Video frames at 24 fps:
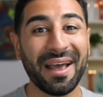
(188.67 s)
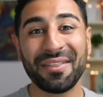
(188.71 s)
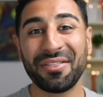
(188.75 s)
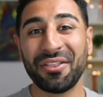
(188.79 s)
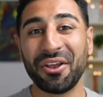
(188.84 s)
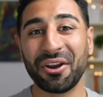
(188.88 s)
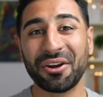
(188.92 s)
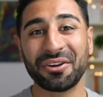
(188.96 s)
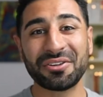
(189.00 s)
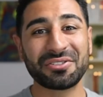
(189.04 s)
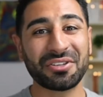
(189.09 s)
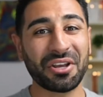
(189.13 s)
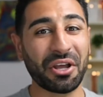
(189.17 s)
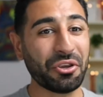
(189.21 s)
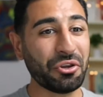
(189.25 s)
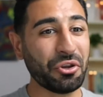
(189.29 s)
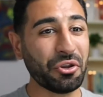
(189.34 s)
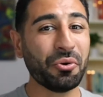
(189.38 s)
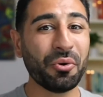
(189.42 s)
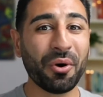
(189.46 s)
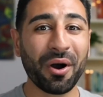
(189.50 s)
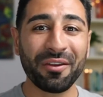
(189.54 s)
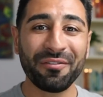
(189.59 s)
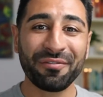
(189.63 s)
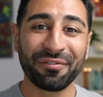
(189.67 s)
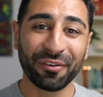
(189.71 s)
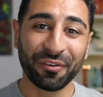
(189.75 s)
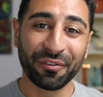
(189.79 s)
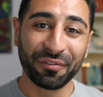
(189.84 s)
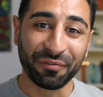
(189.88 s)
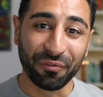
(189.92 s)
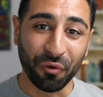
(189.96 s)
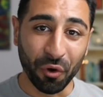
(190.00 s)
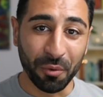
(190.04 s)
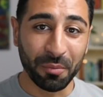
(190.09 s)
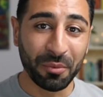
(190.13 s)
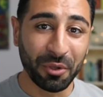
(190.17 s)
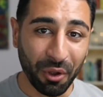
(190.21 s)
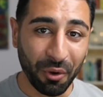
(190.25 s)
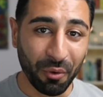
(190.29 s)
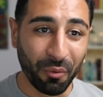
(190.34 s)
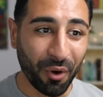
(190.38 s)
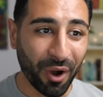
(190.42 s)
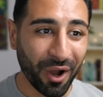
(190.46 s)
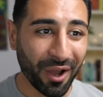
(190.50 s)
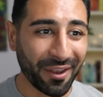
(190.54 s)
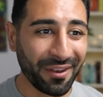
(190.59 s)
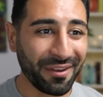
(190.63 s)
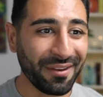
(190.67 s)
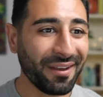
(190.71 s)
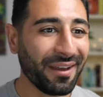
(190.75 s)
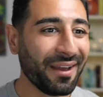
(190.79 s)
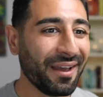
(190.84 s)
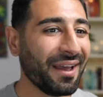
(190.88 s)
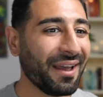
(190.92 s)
There's a new one for Formula One.